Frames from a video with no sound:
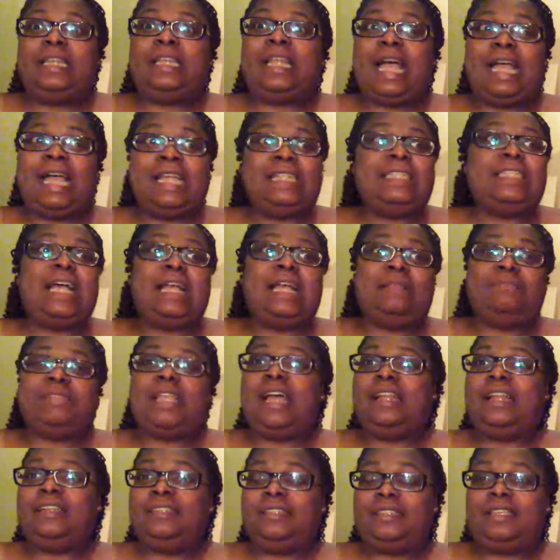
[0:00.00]
9 times
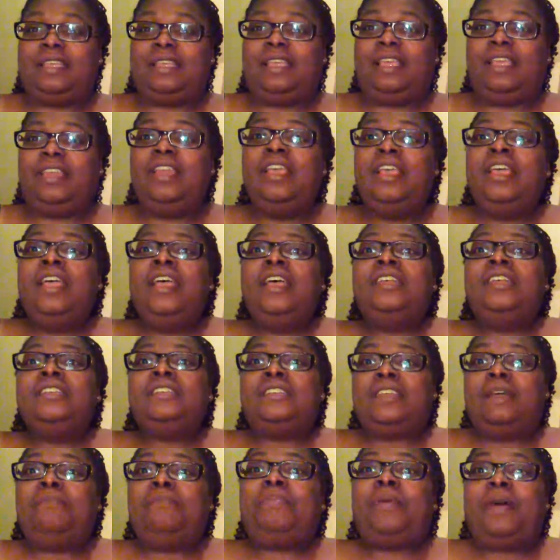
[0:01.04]
out of 10,
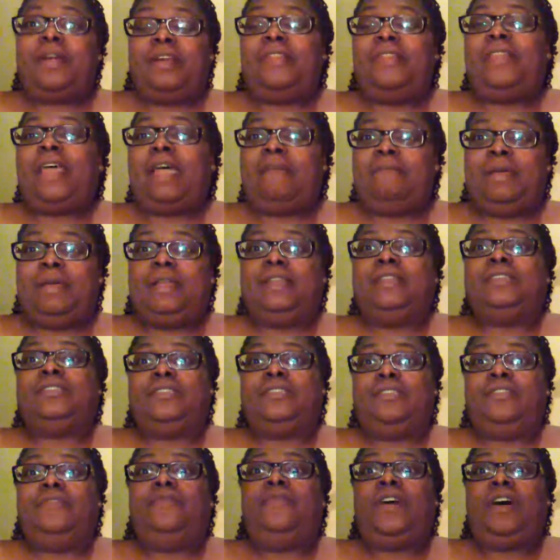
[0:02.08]
some part of that money is
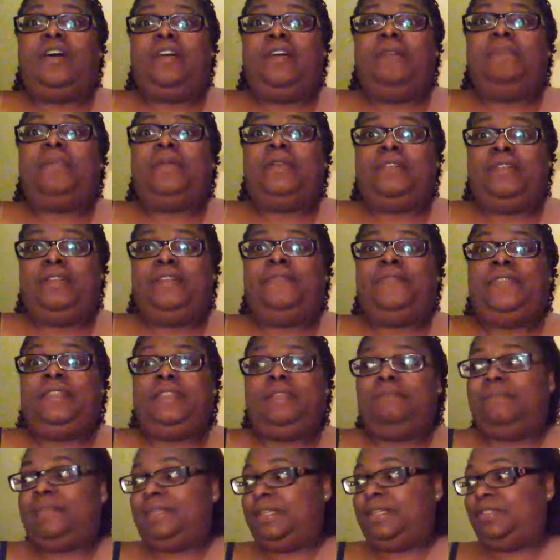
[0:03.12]
going to fall up underneath for
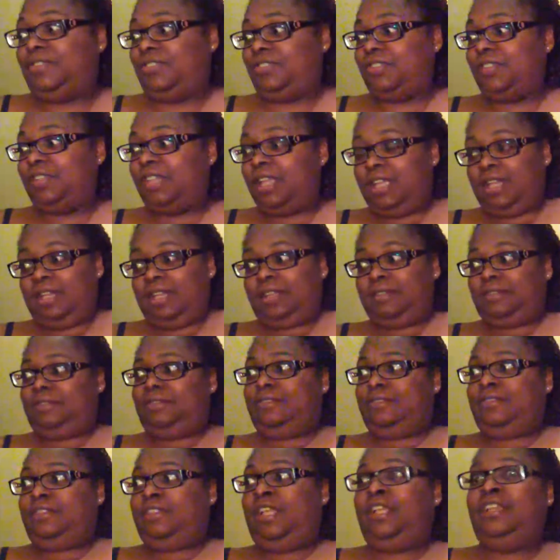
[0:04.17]
them bleachers.
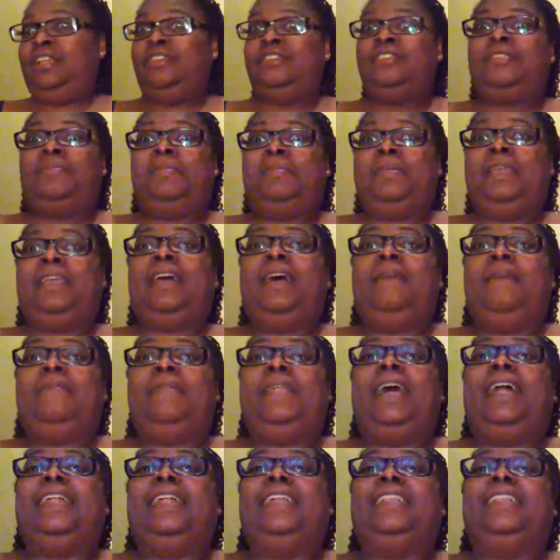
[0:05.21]
She used to be
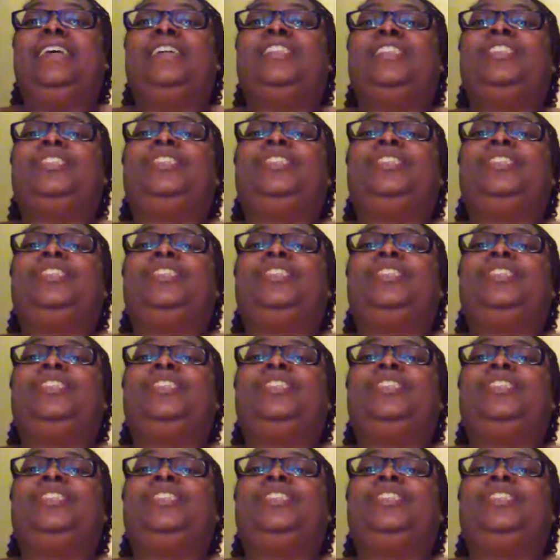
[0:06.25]
coming out of there